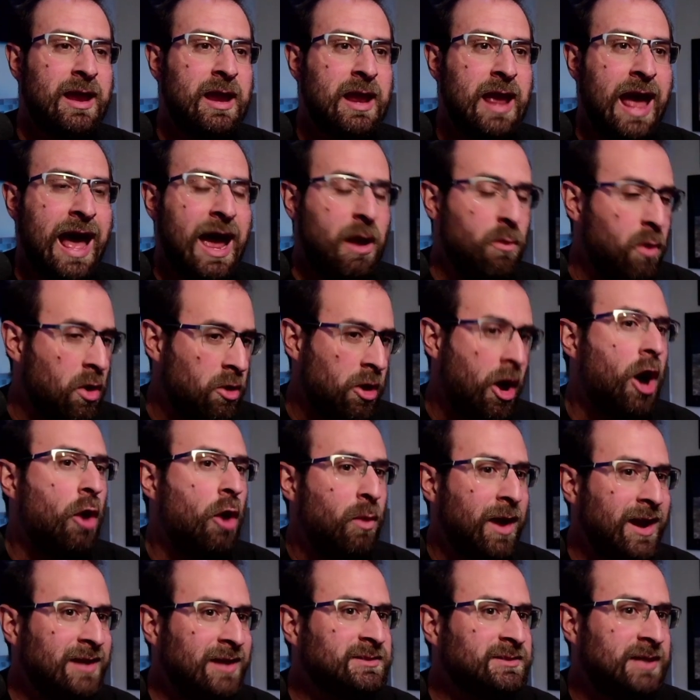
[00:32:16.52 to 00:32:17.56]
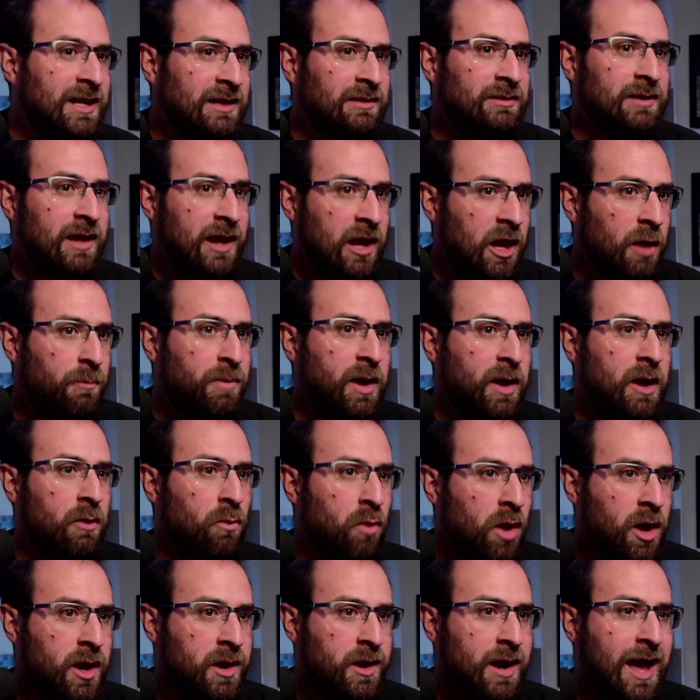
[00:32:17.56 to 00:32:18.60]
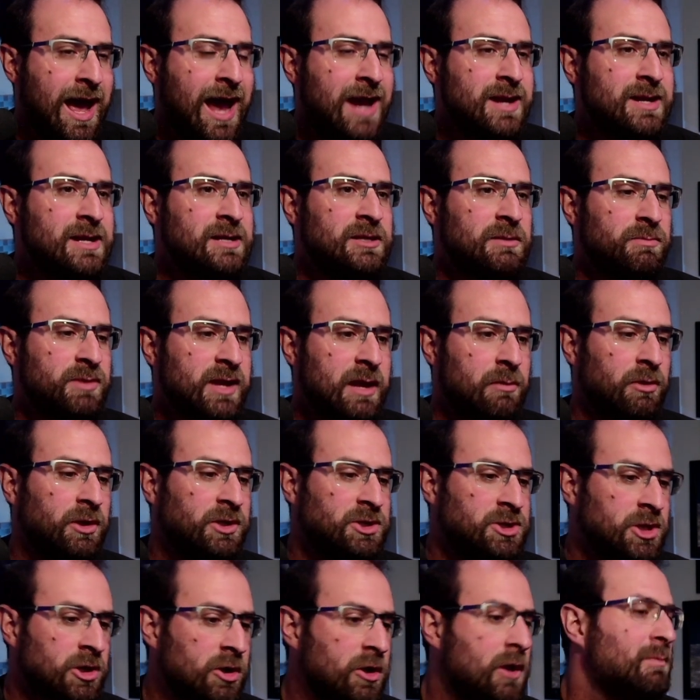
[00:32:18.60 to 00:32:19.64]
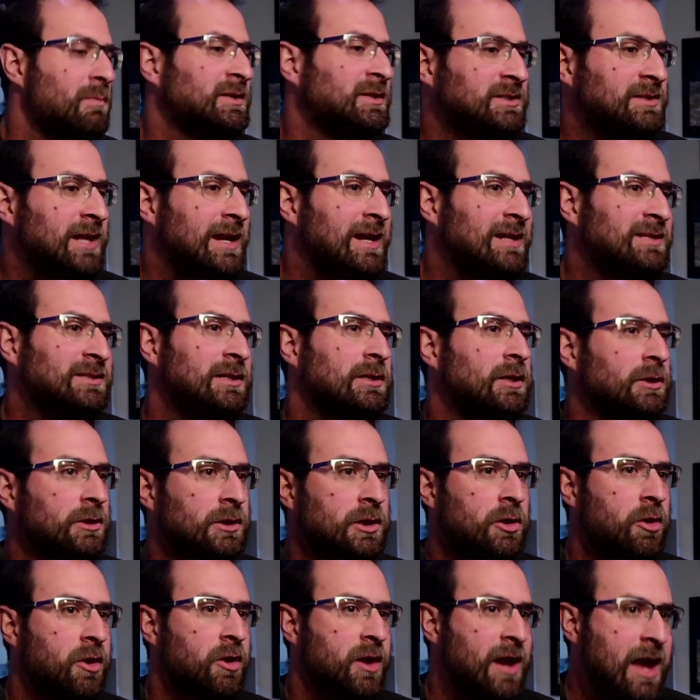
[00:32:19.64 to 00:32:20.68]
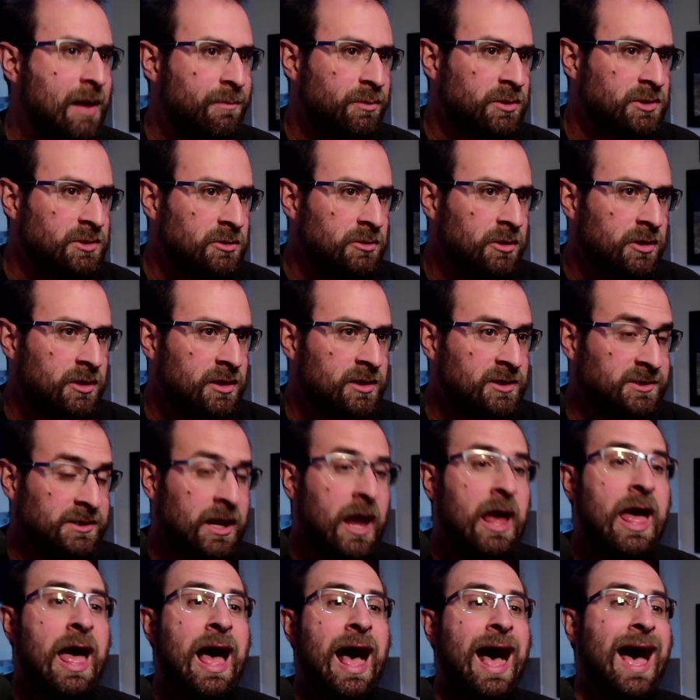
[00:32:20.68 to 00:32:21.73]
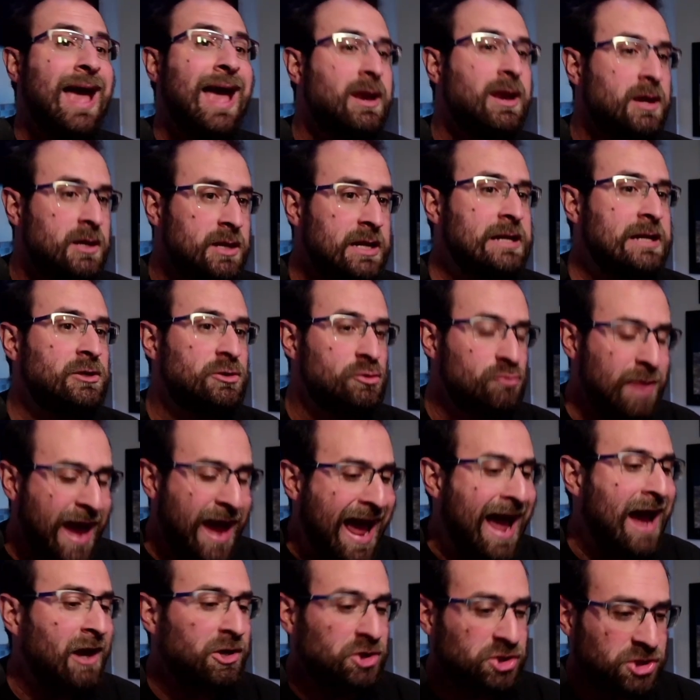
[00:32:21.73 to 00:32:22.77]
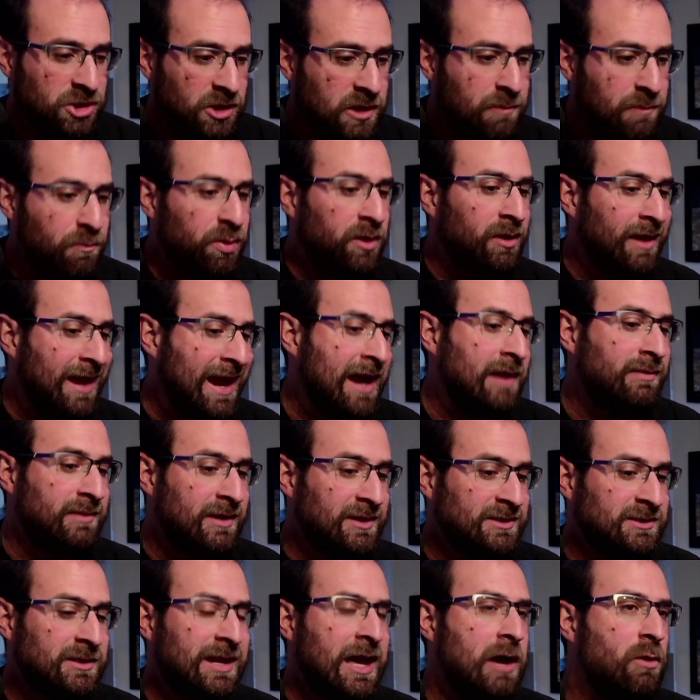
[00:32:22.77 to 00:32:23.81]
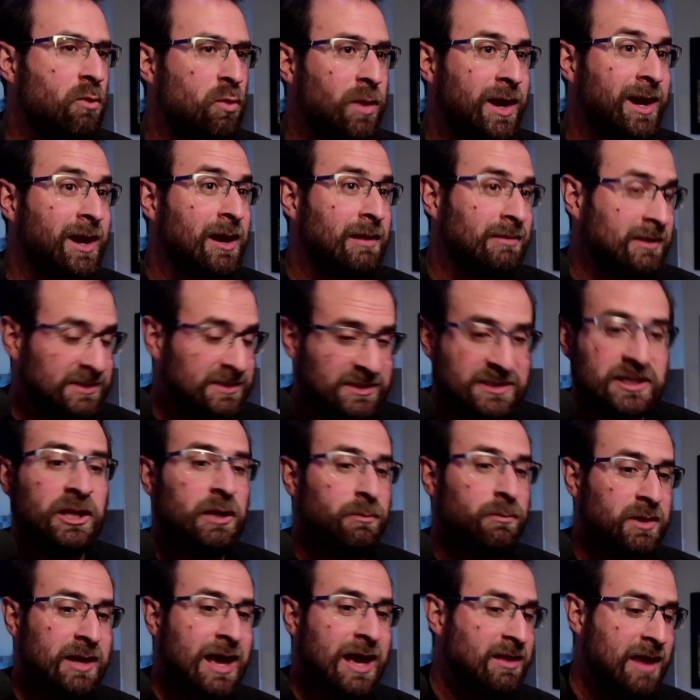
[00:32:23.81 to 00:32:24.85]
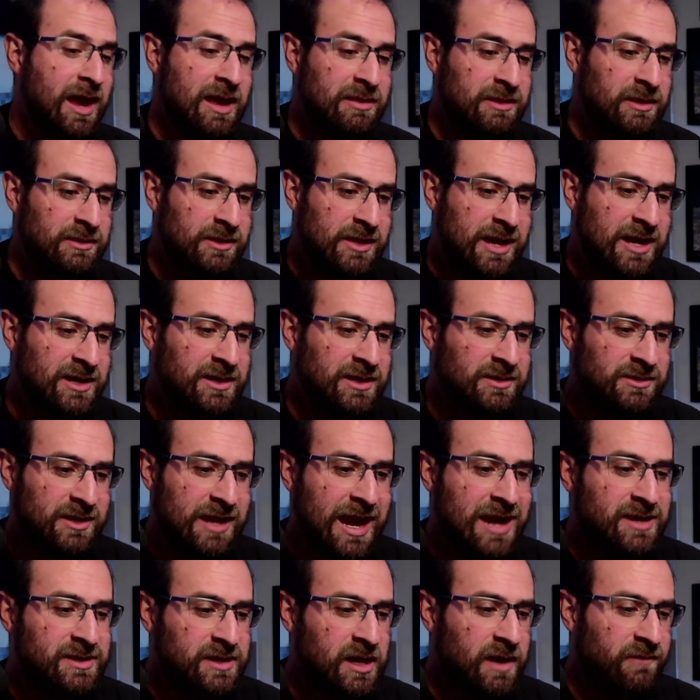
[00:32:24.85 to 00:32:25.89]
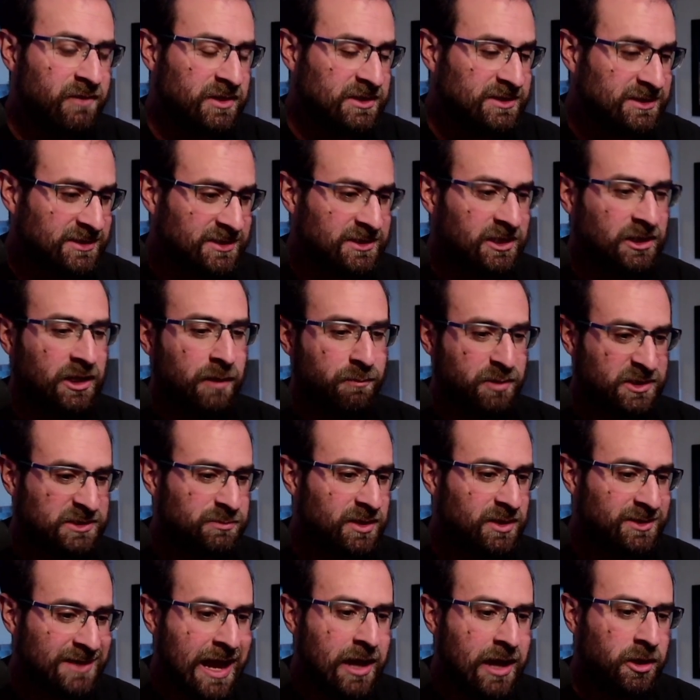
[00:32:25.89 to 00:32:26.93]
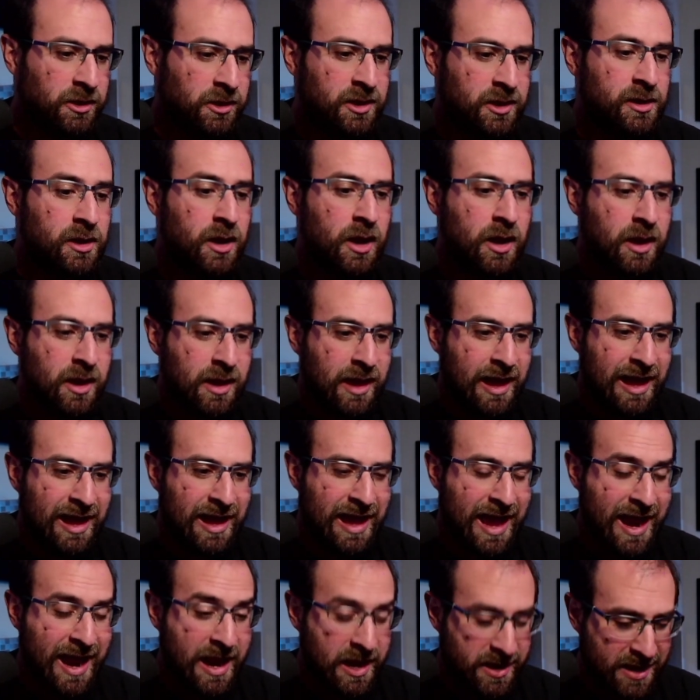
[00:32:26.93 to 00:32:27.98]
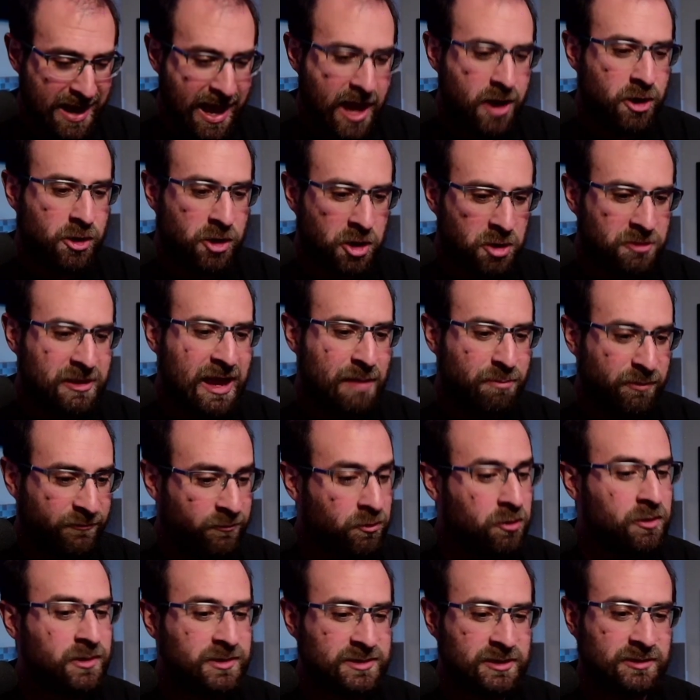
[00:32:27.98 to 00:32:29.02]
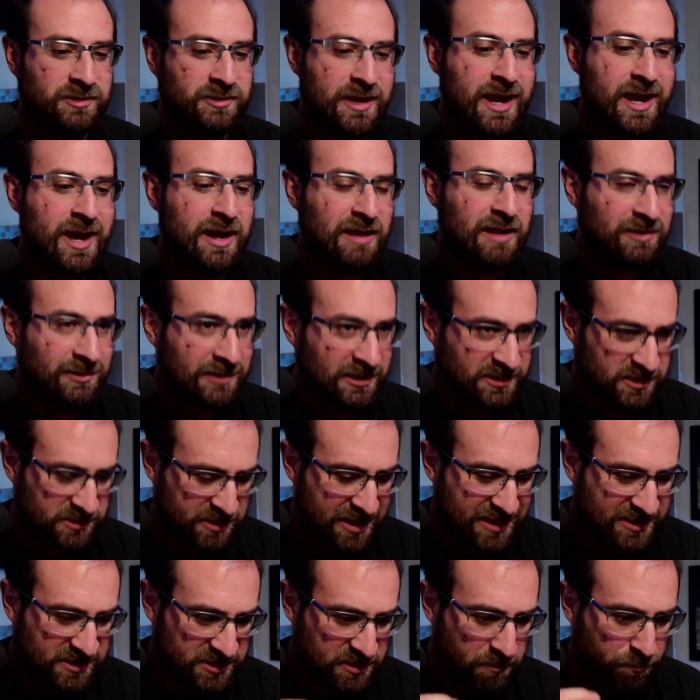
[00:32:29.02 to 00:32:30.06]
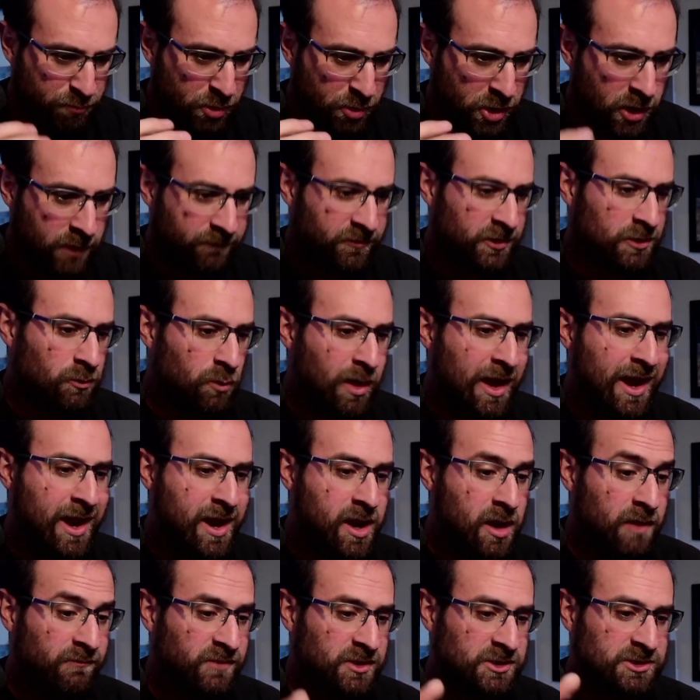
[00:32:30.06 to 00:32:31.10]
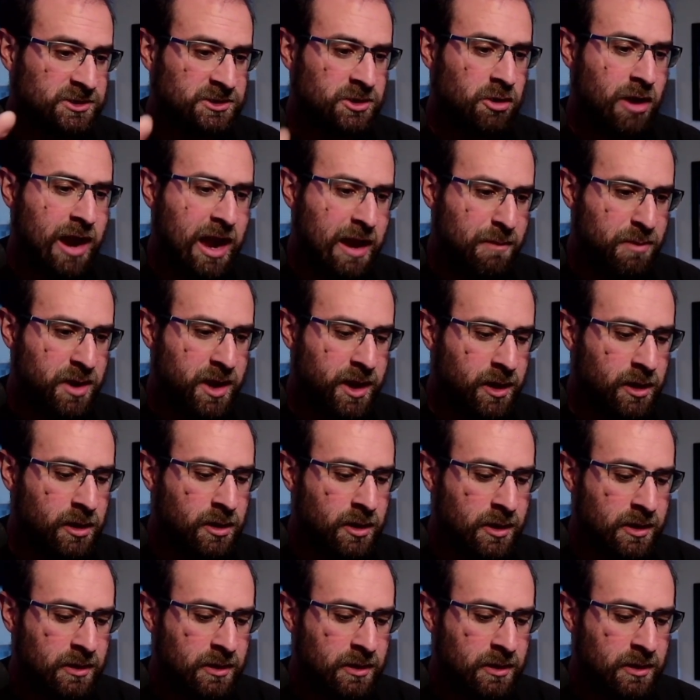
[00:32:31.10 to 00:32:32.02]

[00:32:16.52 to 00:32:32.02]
I won't always get the help I want. I need to be able to turn mistakes into learning opportunities. I need to actually plan this, not wing it. The syllabus, I think the idea of a syllabus mentality, I had not heard that before until today, and I think that's the perfect way of describing